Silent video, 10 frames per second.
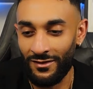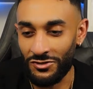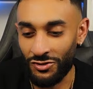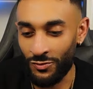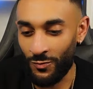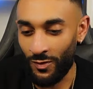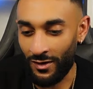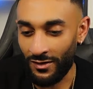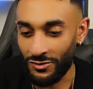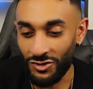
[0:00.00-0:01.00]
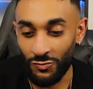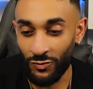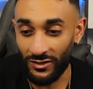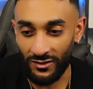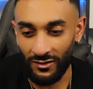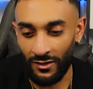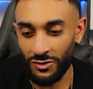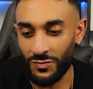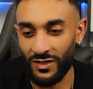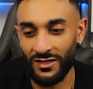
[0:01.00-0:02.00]
that you just went to
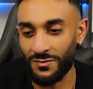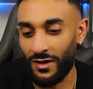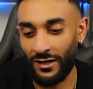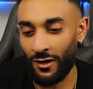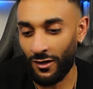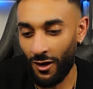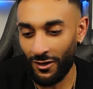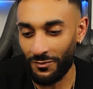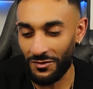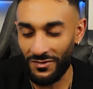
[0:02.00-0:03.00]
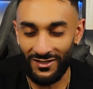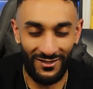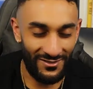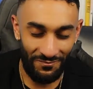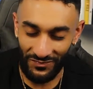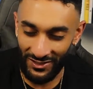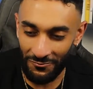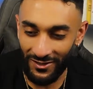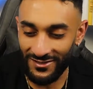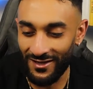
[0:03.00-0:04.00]
lunch because I got caught up in meetings.
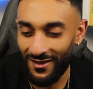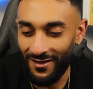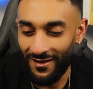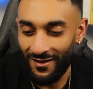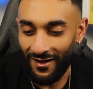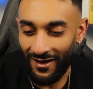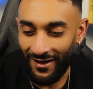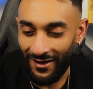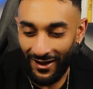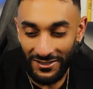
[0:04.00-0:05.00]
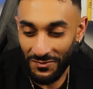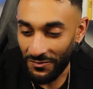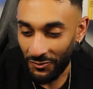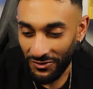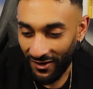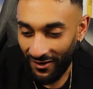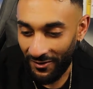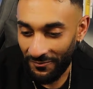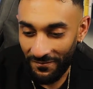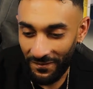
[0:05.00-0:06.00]
Anyways, I spent more
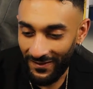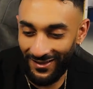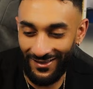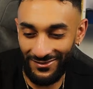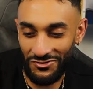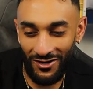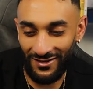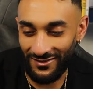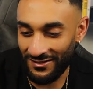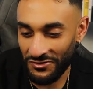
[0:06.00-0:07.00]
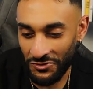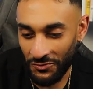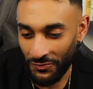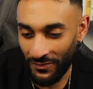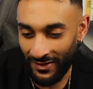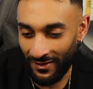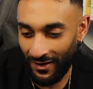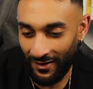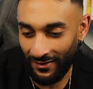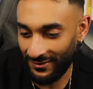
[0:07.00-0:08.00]
time trying to ditch school, man.
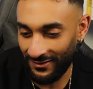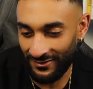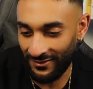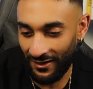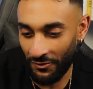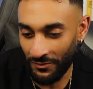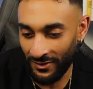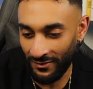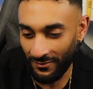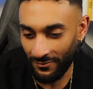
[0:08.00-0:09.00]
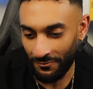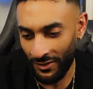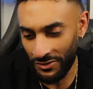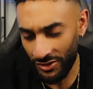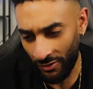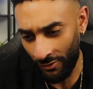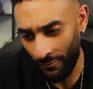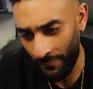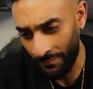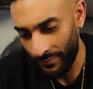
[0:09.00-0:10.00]
It didn't help me much at
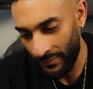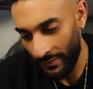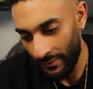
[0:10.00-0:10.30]
all.